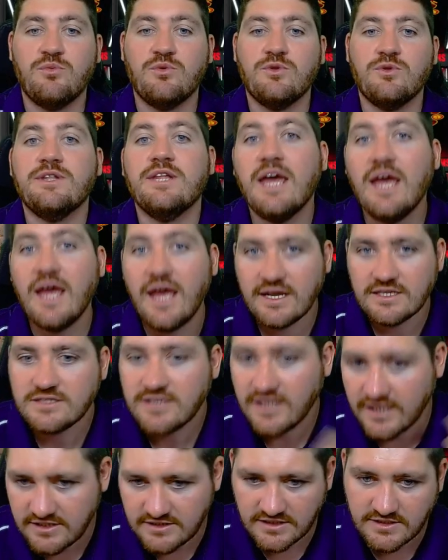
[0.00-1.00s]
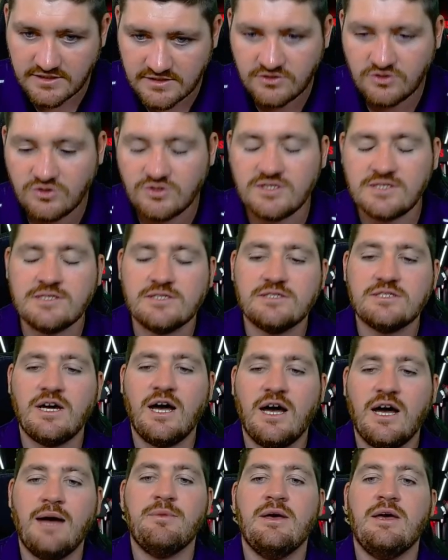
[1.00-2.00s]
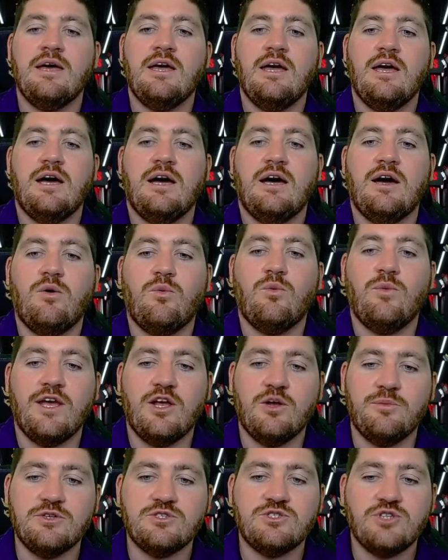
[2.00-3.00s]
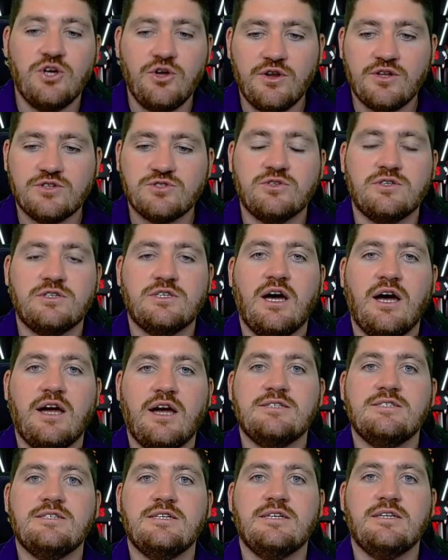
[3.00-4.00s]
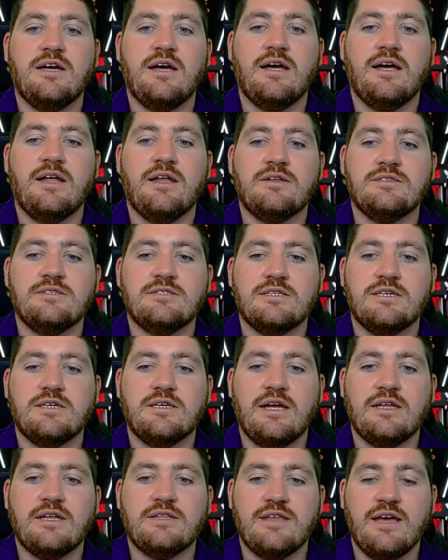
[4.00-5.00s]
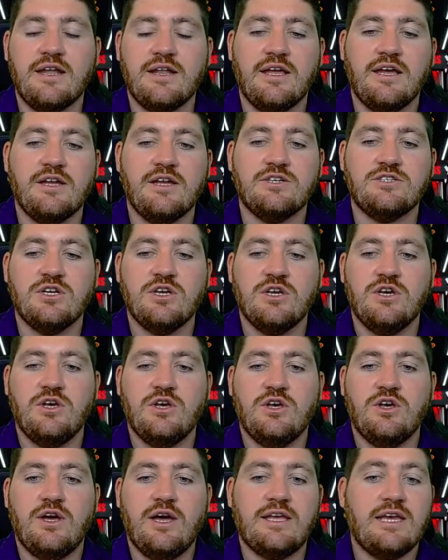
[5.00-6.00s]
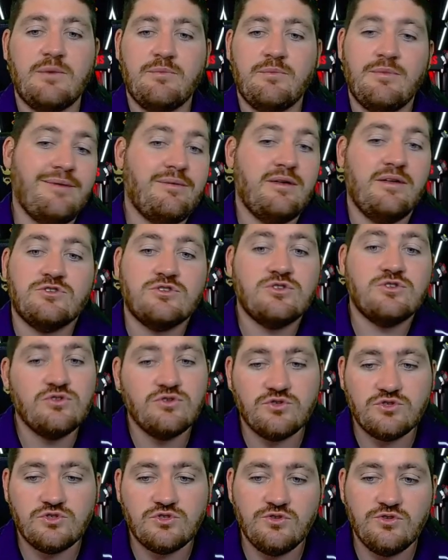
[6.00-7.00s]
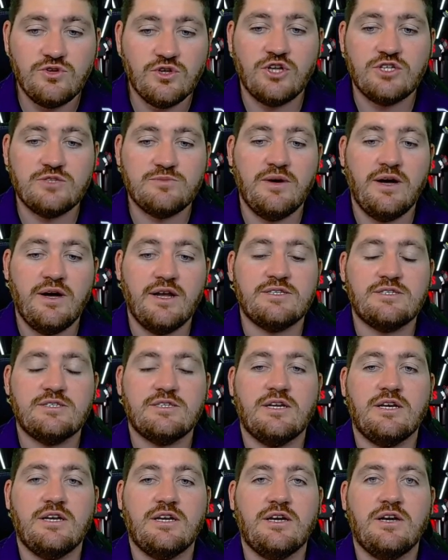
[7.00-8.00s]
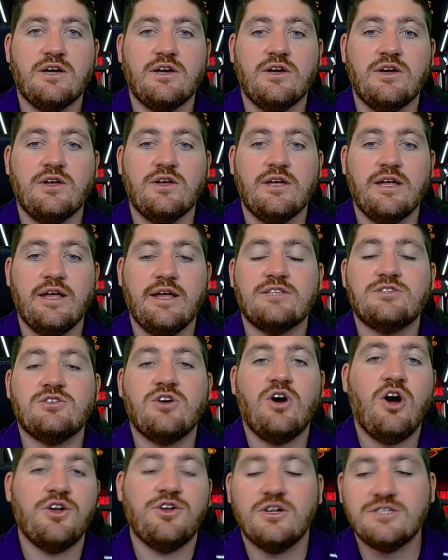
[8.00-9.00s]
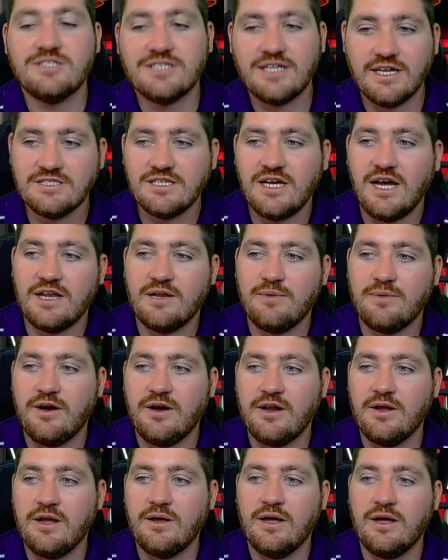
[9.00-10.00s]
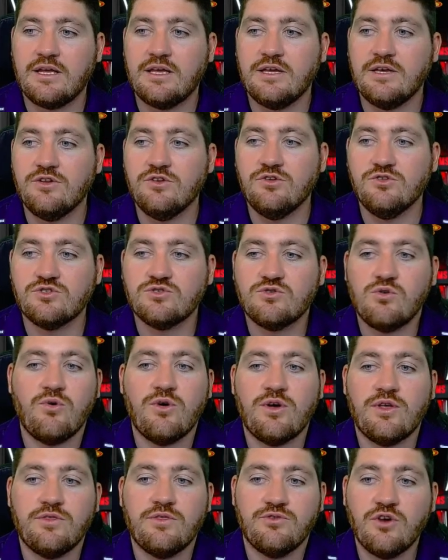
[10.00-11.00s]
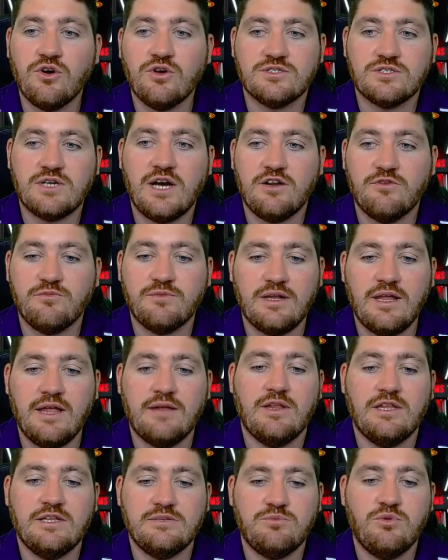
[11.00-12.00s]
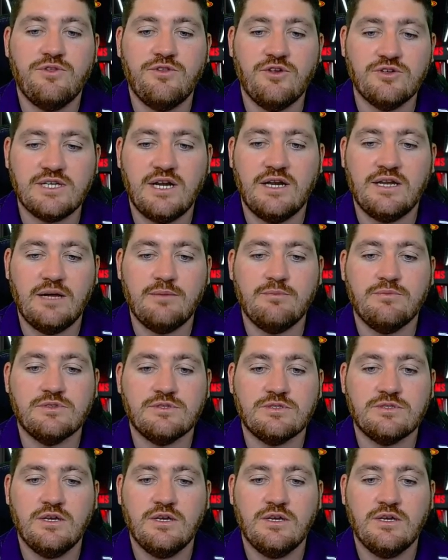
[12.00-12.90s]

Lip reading: next season, 2 seasons' time, where he'll be turning sort of 19. And at that age, again, maybe even two loads. But it's hard not to get excited about a kid who's scoring that is putting those kind of numbers.